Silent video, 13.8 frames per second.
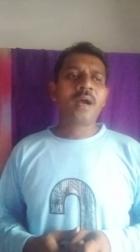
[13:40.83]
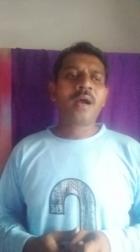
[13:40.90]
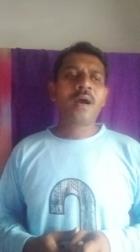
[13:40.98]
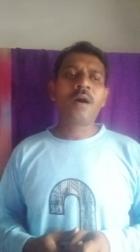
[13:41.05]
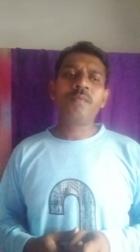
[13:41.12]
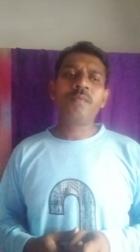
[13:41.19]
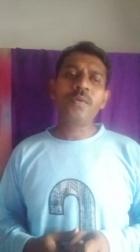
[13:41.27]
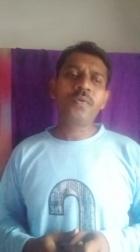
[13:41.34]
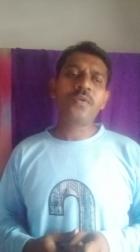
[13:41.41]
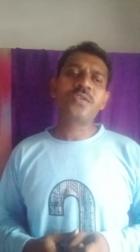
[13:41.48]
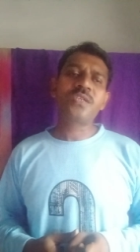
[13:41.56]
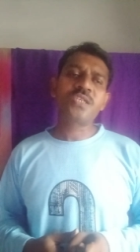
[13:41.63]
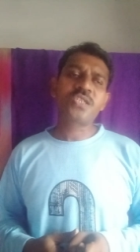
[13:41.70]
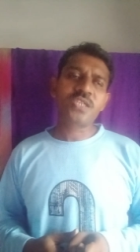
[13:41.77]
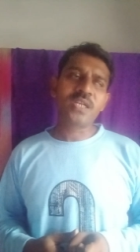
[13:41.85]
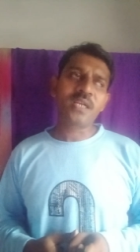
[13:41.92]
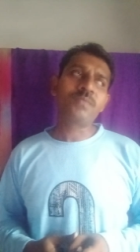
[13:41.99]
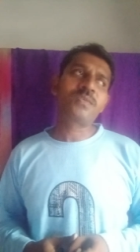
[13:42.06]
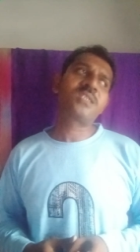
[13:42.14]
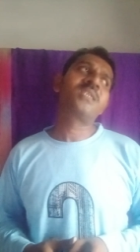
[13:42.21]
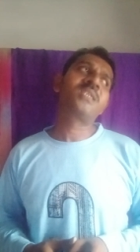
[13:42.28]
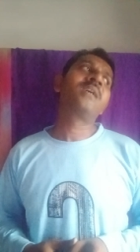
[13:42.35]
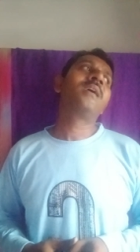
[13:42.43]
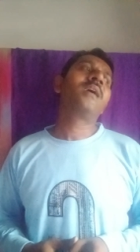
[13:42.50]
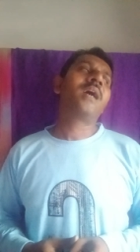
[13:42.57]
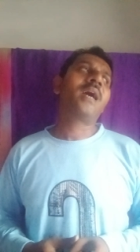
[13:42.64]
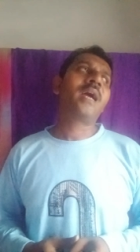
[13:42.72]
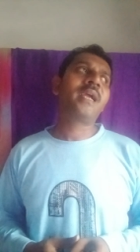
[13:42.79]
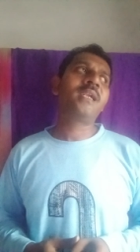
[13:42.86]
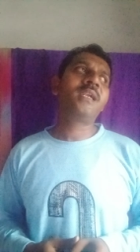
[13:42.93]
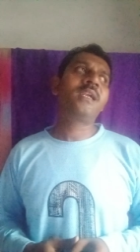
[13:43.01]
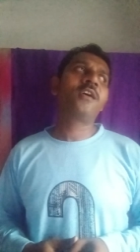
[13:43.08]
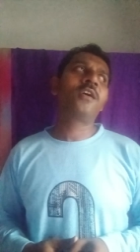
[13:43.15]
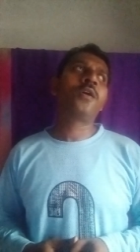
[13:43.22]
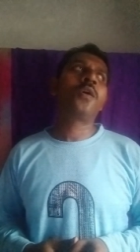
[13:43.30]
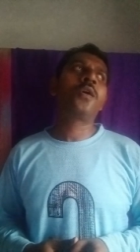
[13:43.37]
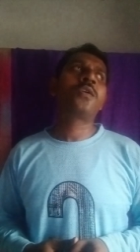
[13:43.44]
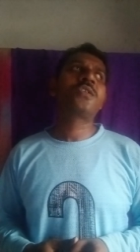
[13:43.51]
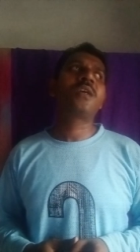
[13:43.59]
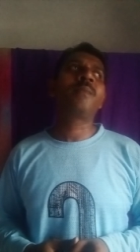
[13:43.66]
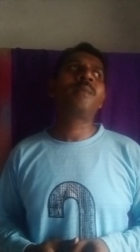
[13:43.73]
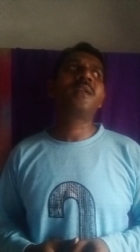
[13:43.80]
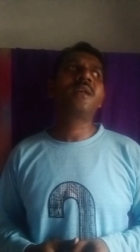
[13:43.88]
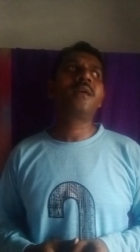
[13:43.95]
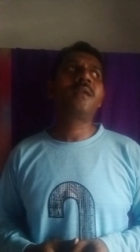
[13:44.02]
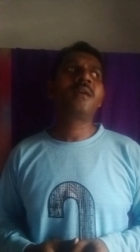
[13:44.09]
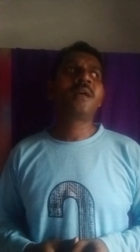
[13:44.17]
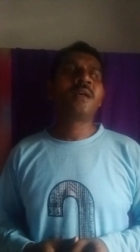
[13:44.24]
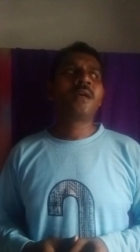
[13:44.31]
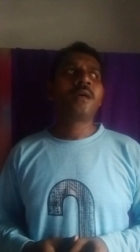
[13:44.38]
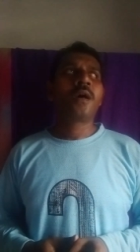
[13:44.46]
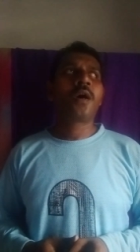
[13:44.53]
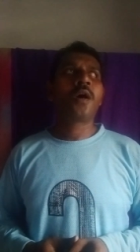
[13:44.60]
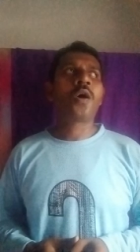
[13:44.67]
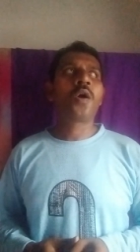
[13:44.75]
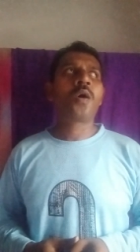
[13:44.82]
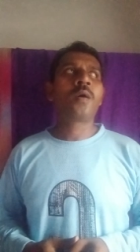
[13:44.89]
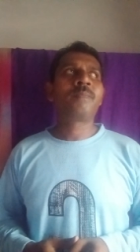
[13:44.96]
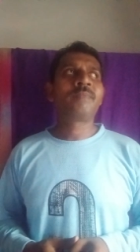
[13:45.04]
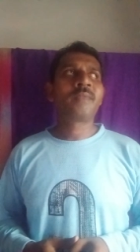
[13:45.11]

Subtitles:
armed forces chiefs, and some other uh,